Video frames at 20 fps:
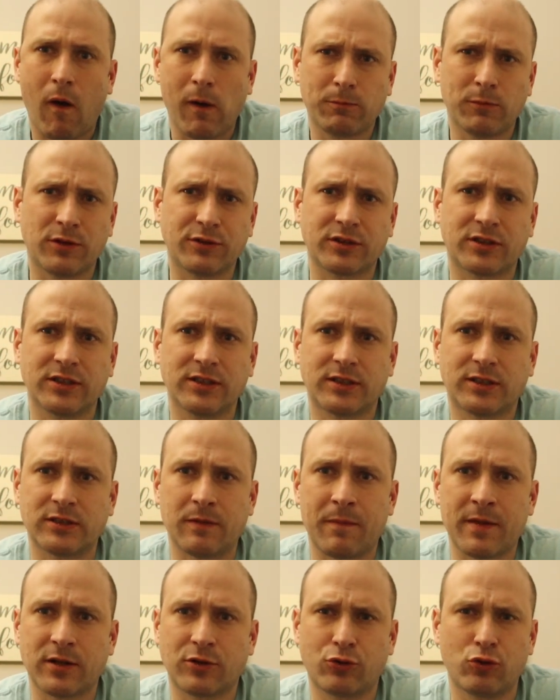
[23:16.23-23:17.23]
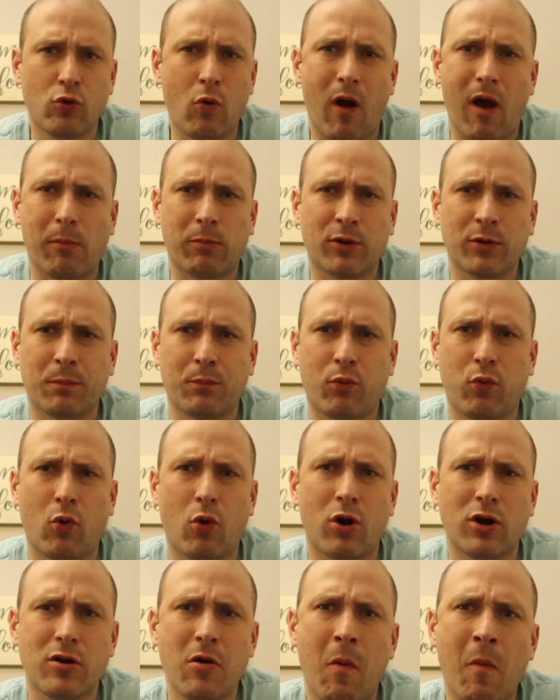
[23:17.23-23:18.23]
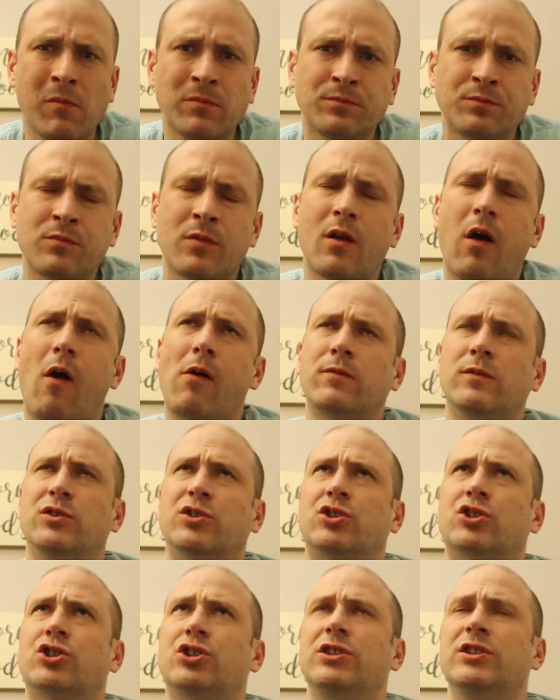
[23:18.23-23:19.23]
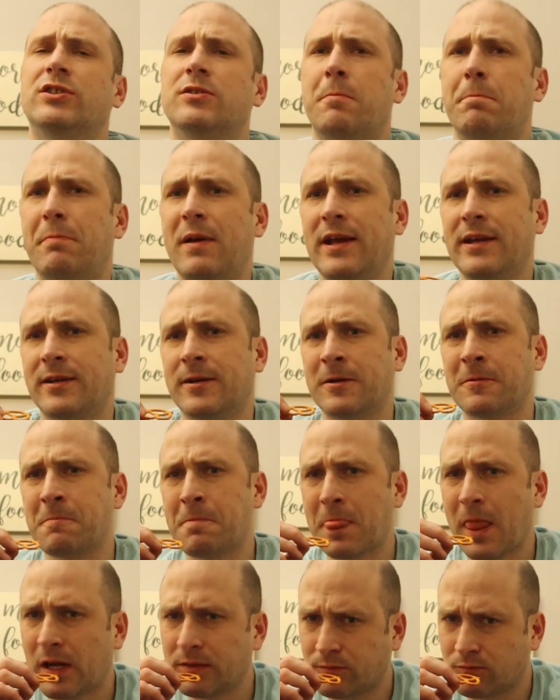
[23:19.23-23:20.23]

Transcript: But the kids something too. I bought pork with cheese and bacon.